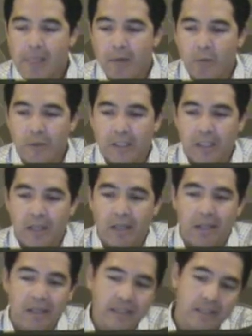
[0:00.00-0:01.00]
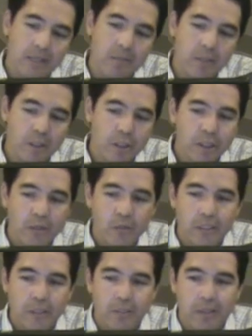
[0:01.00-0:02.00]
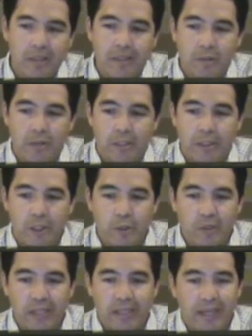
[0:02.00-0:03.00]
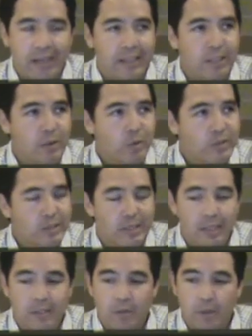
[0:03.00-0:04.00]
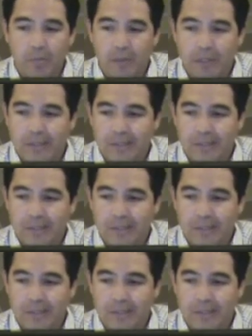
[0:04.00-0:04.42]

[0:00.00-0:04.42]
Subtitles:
We saw a similar good response with a 2-day lag, though it was not as robust.